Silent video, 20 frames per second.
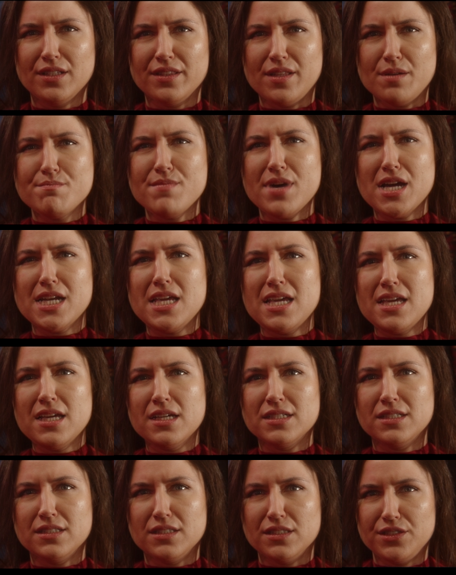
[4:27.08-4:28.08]
The money?
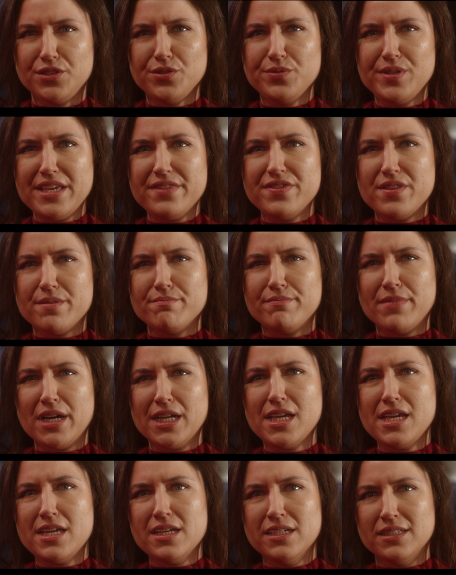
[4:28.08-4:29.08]
You need the
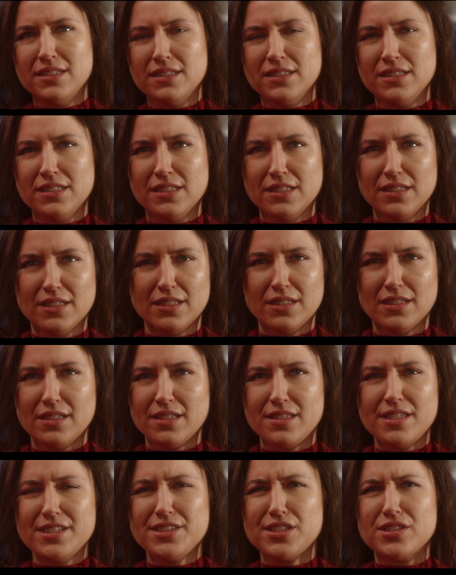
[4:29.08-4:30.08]
money?
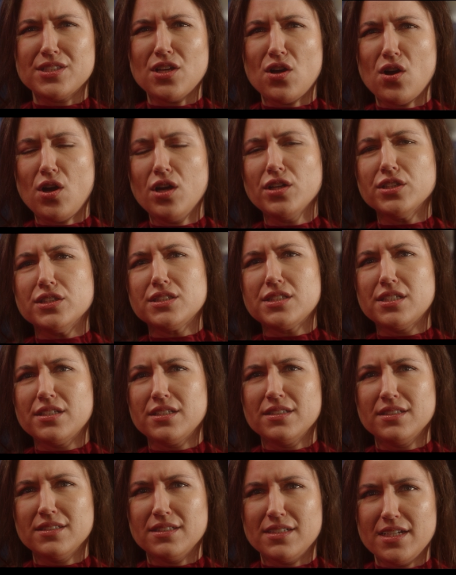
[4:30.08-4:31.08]
This is art.
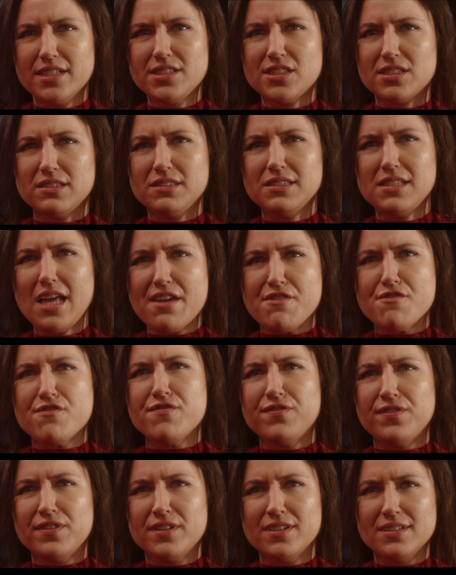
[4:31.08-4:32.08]
It's
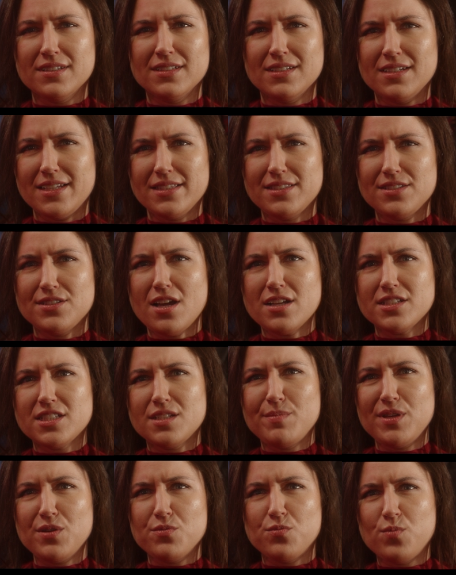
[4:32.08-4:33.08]
life. It's not
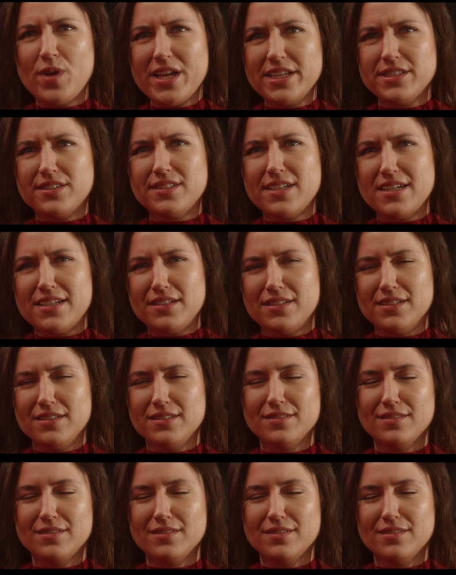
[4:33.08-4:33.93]
to be wasted.